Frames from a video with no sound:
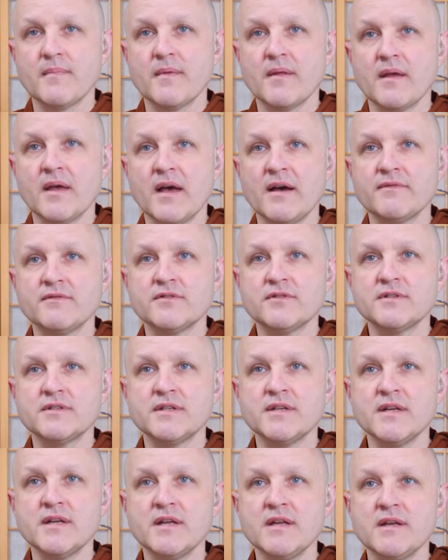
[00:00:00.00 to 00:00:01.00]
After
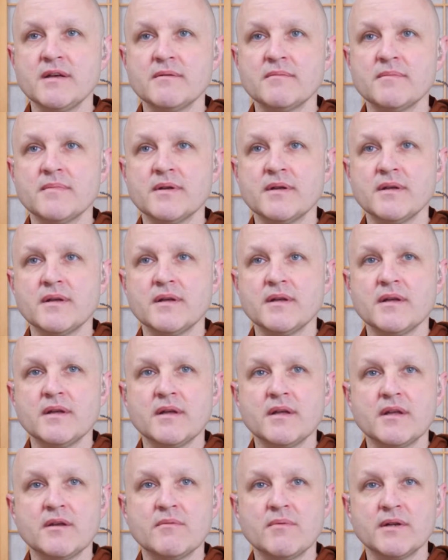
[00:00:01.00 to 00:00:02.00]
seeing him,
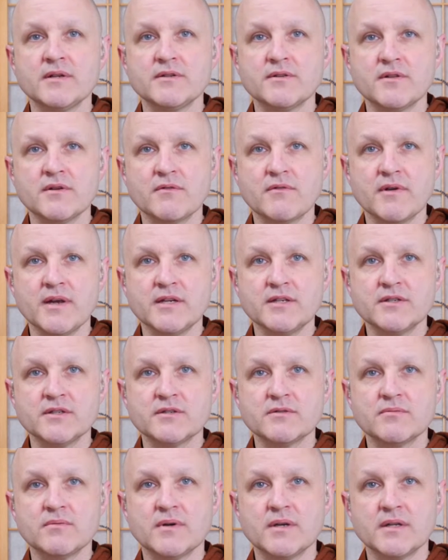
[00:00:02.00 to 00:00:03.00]
he went to the
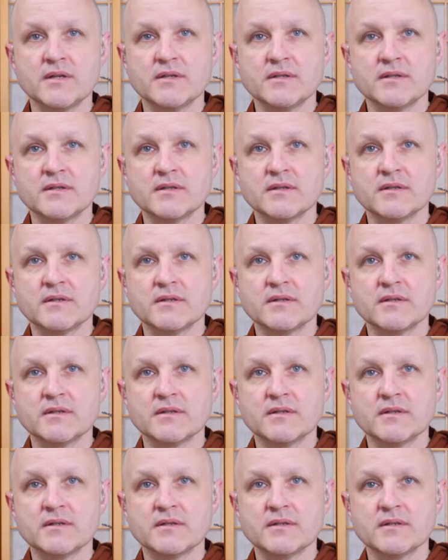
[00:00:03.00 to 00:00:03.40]
Gracious One,